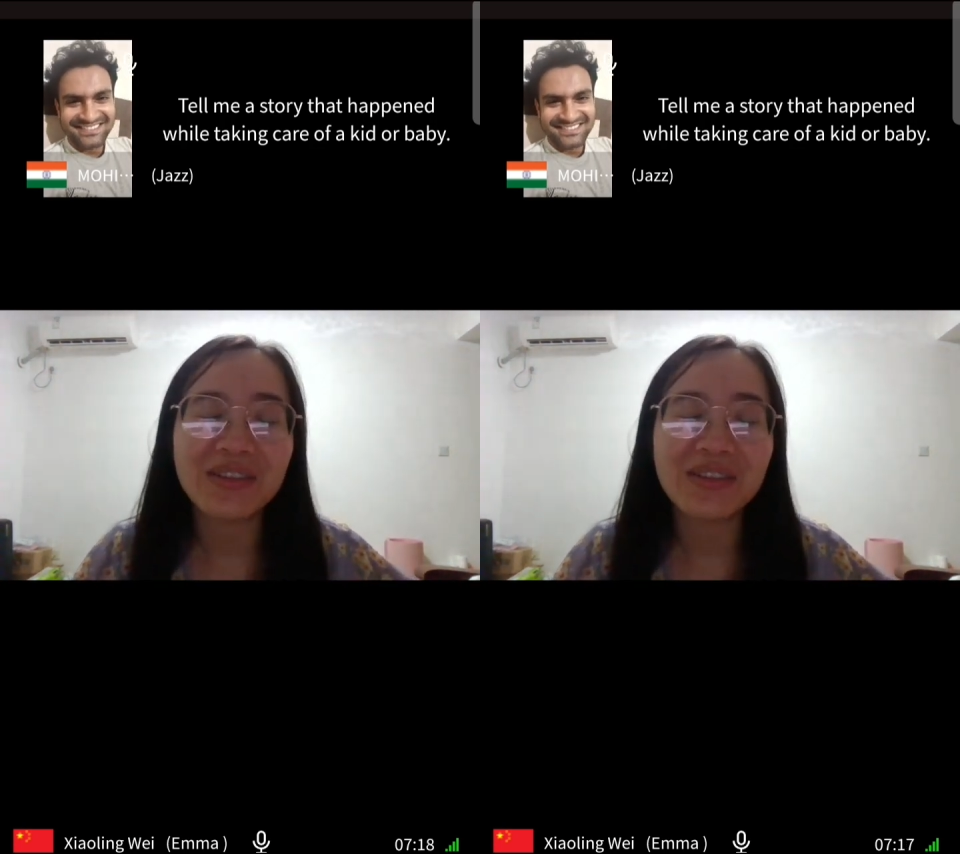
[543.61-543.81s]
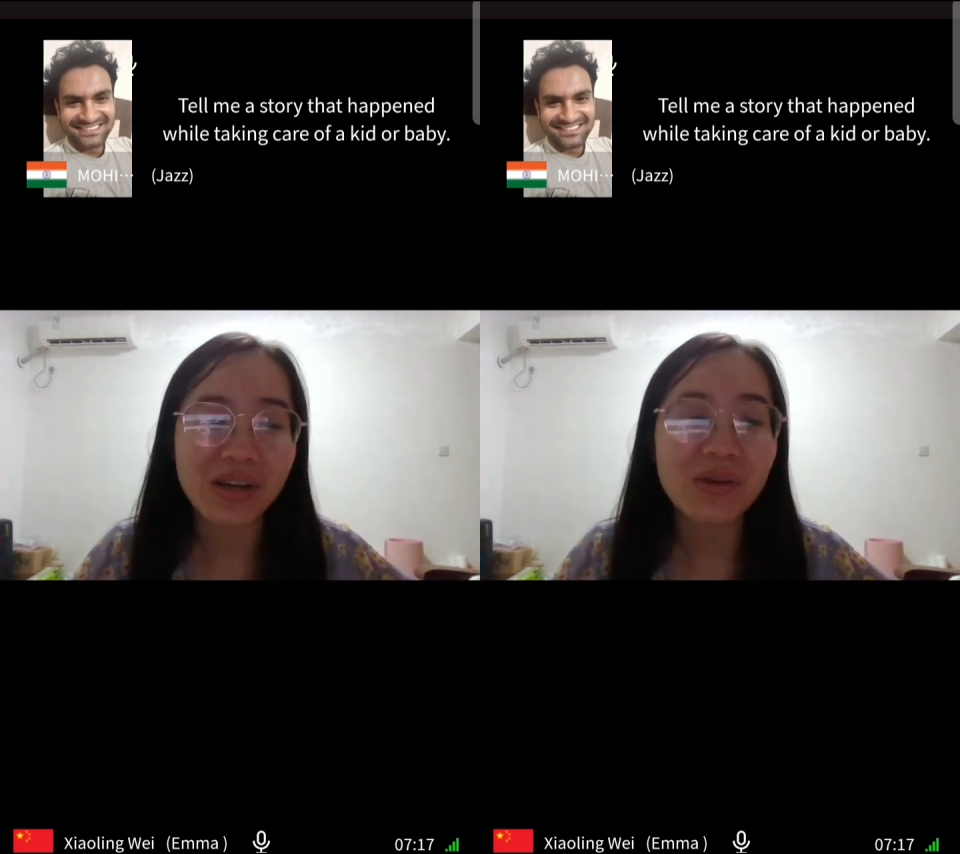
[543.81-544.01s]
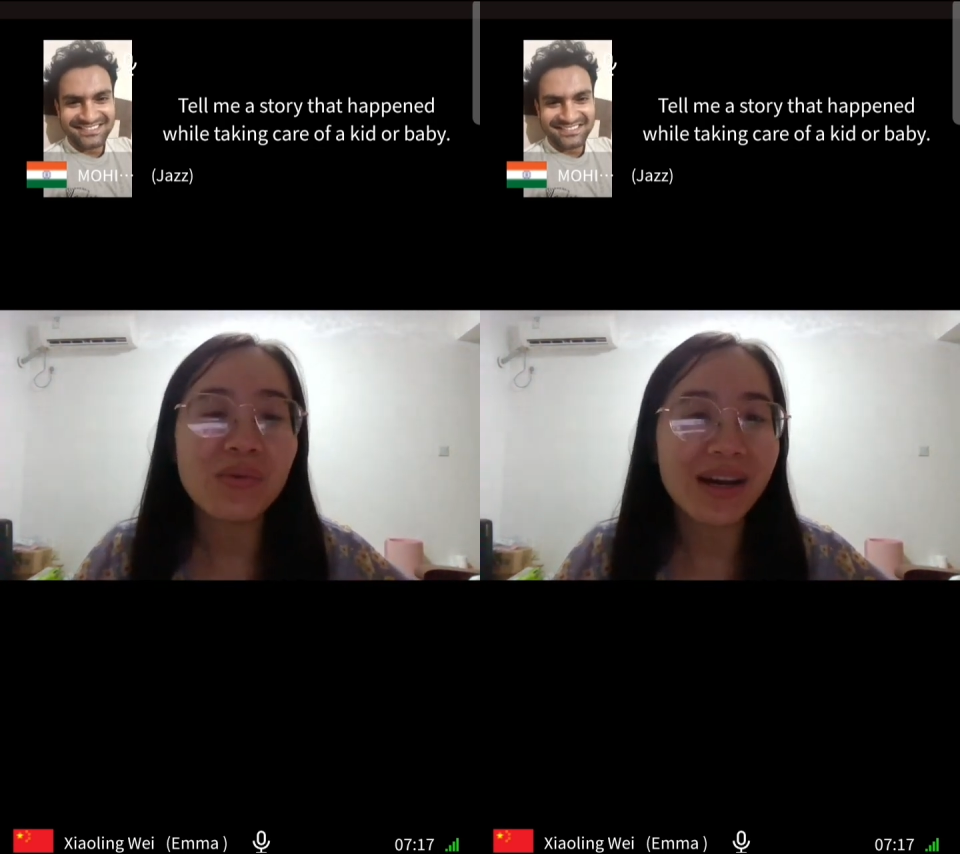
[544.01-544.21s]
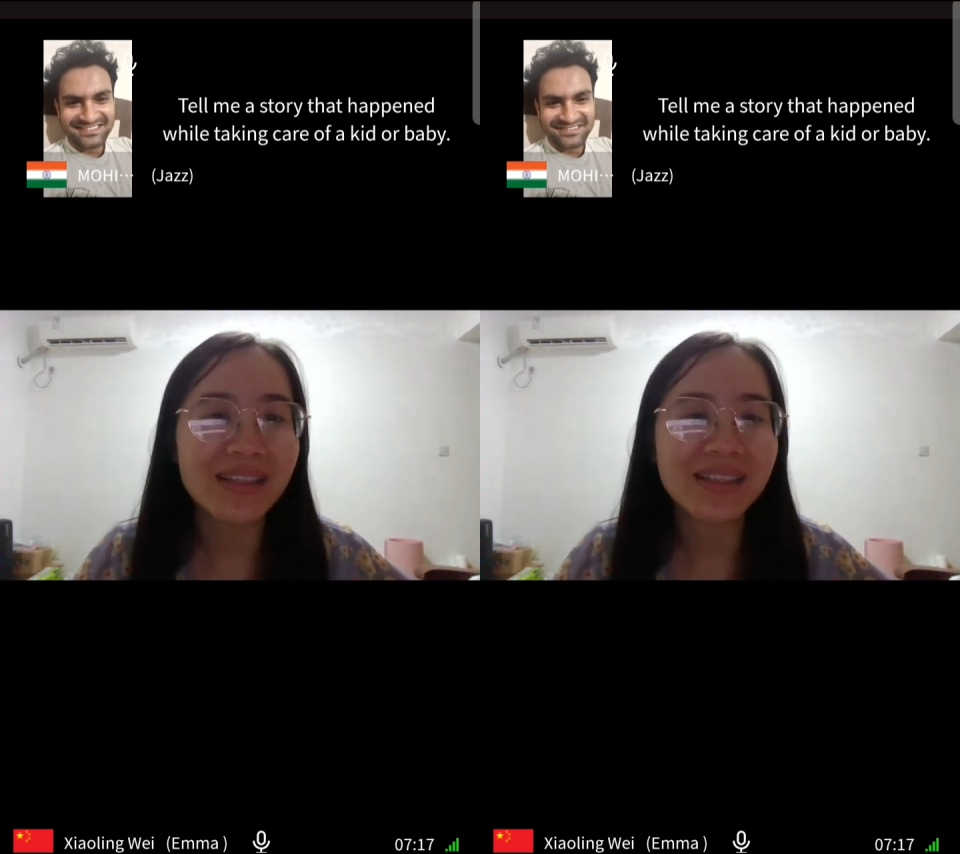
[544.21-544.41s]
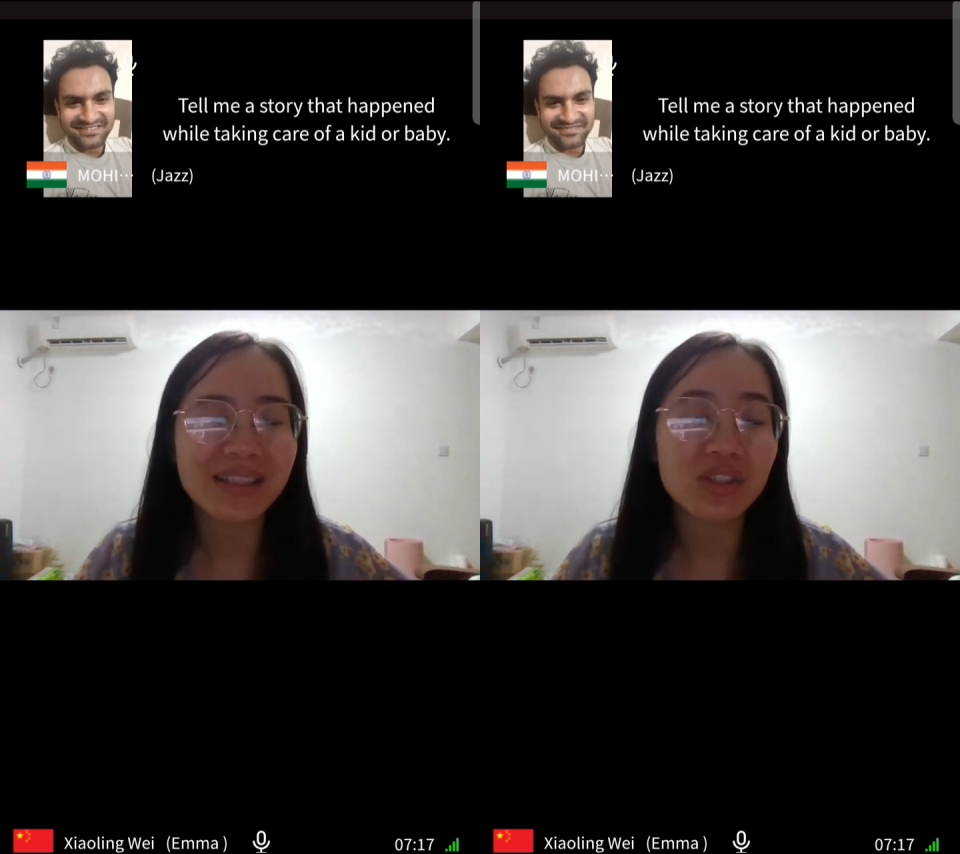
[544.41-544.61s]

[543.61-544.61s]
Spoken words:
you know what? The